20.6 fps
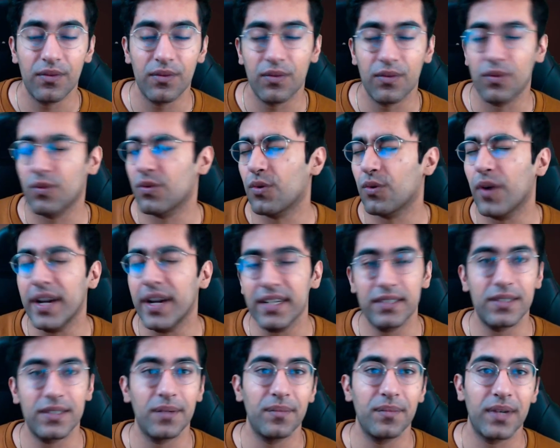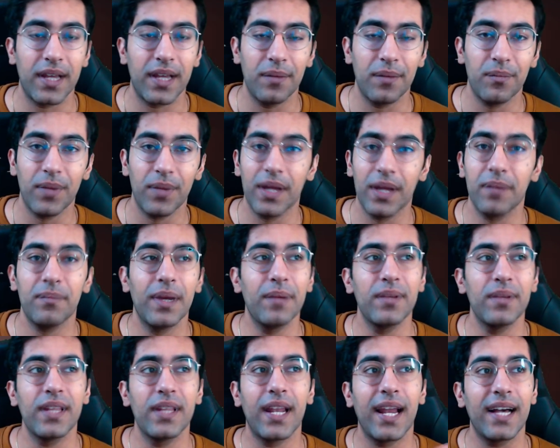Quite some time. May, maybe
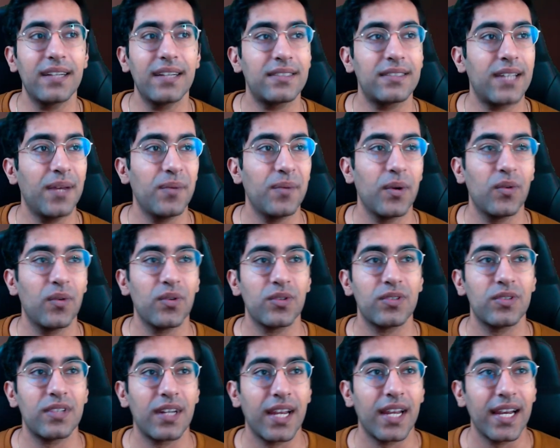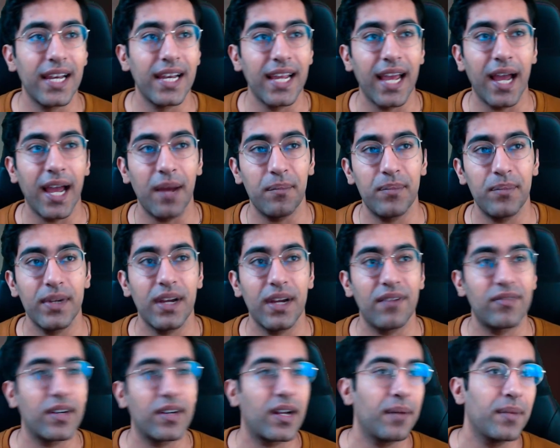the last time I was really happy
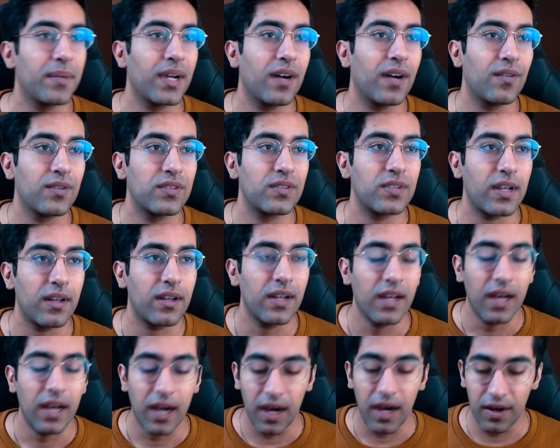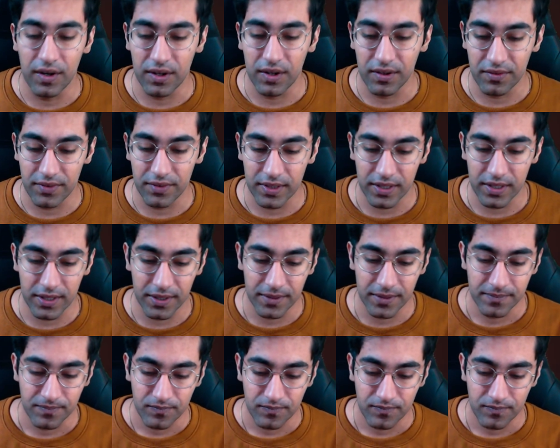after coming out out of a,